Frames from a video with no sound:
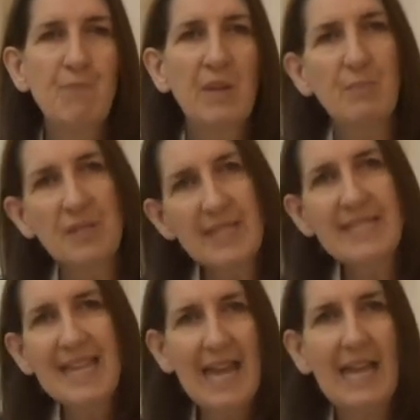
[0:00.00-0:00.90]
But
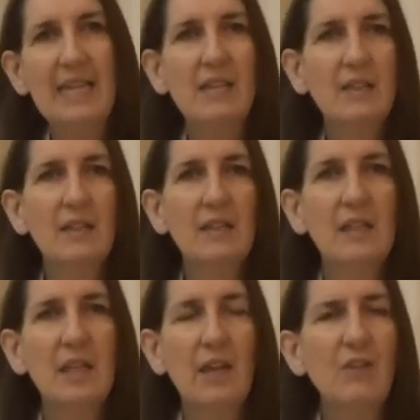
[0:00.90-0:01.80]
today,
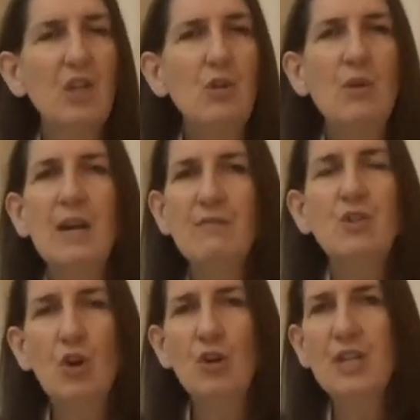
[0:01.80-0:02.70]
if you have
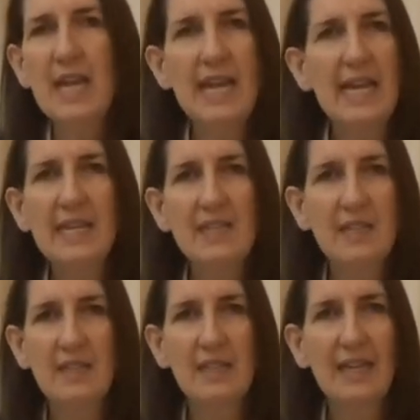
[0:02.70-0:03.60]
not yet
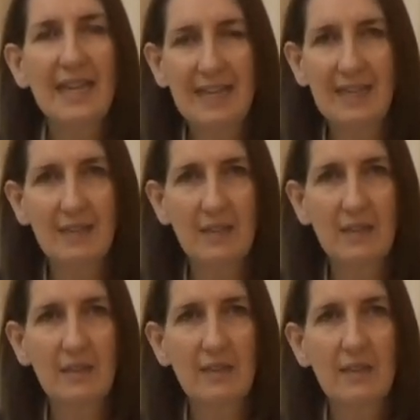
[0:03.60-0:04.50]
entered in,
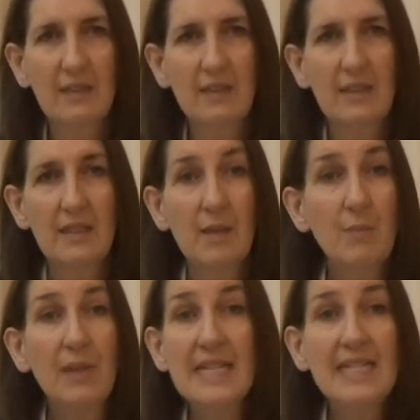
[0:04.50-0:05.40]
then
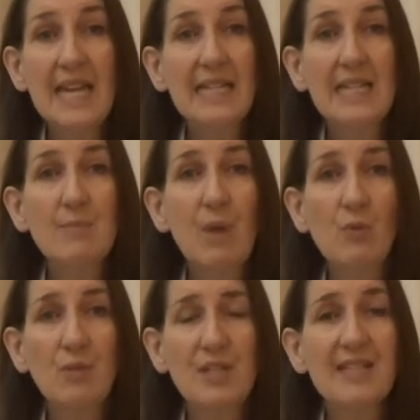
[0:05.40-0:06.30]
please take this
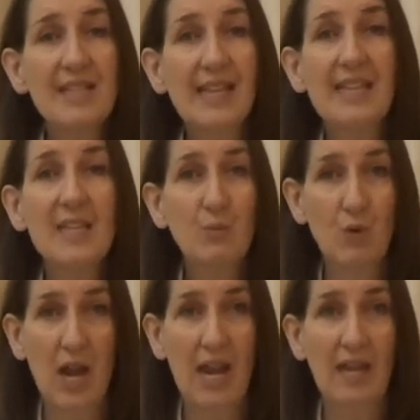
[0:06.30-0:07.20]
moment to say this
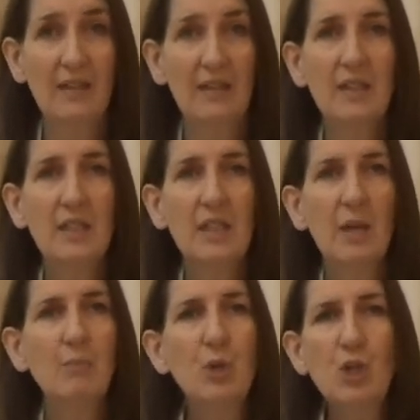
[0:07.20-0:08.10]
prayer
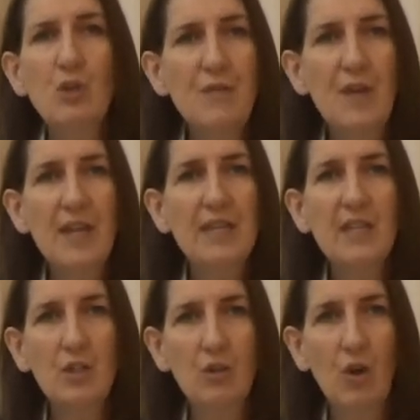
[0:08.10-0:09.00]
and put your faith
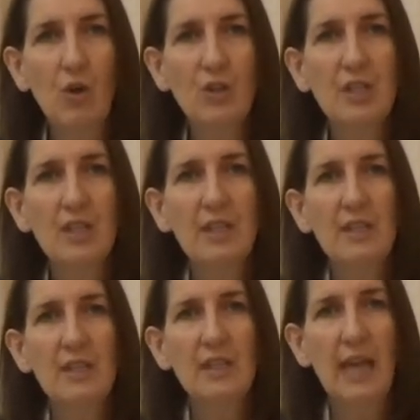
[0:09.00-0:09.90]
in God
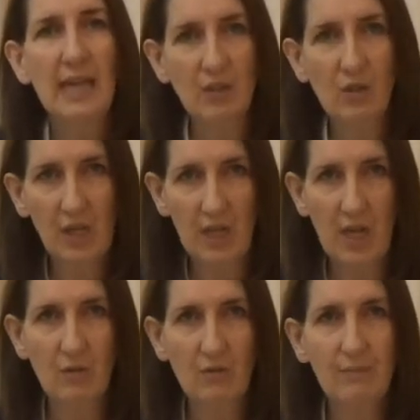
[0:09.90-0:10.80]
and God
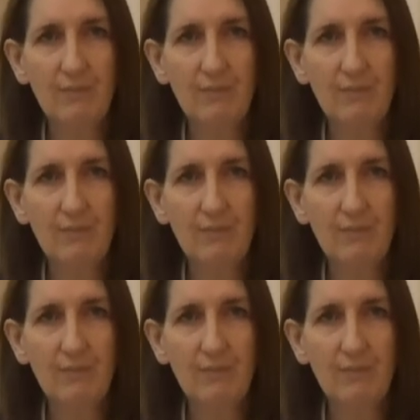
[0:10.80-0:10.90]
alone.